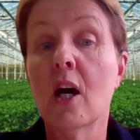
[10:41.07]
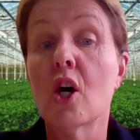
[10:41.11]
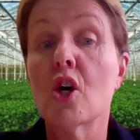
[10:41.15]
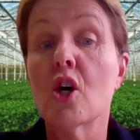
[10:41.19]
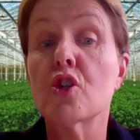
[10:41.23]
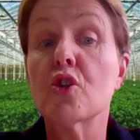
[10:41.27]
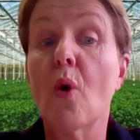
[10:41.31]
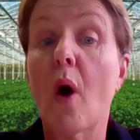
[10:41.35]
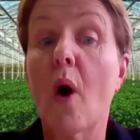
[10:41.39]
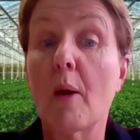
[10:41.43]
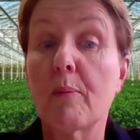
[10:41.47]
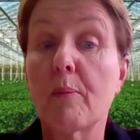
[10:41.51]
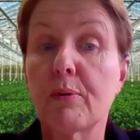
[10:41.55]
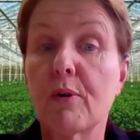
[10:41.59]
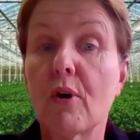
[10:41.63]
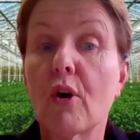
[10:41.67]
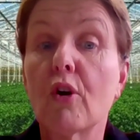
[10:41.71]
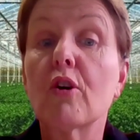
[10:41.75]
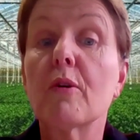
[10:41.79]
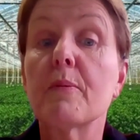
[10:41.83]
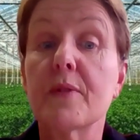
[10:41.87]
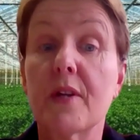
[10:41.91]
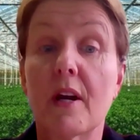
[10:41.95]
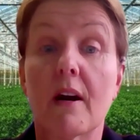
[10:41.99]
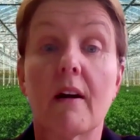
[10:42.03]
So our
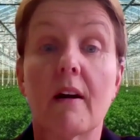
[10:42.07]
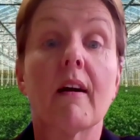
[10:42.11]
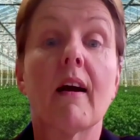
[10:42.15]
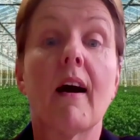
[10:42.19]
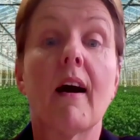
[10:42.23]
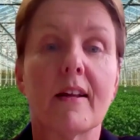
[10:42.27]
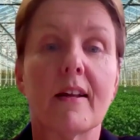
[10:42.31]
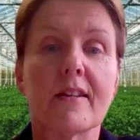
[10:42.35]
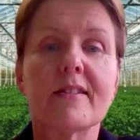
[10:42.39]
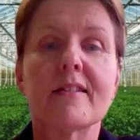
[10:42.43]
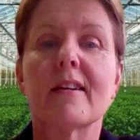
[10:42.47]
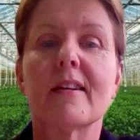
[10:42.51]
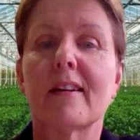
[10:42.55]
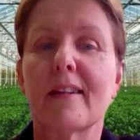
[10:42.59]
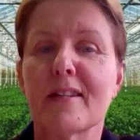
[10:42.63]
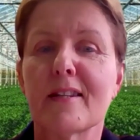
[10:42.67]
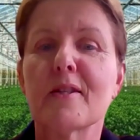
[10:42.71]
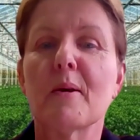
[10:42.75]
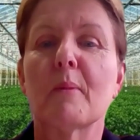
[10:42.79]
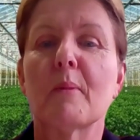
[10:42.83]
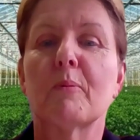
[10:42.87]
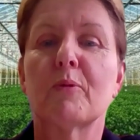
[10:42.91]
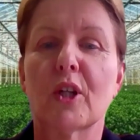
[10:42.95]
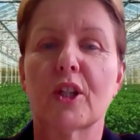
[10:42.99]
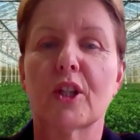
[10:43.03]
programs are constantly
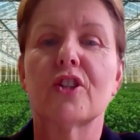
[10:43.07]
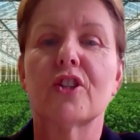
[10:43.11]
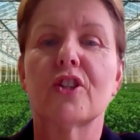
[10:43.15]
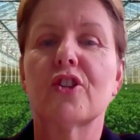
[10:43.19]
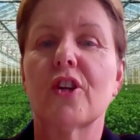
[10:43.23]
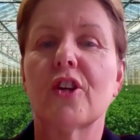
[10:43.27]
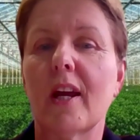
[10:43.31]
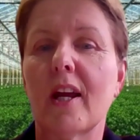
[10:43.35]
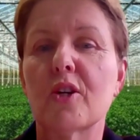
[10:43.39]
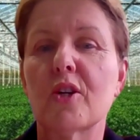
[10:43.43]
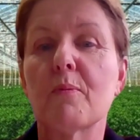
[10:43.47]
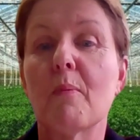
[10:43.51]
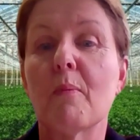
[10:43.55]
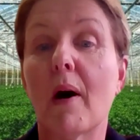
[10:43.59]
subject to change.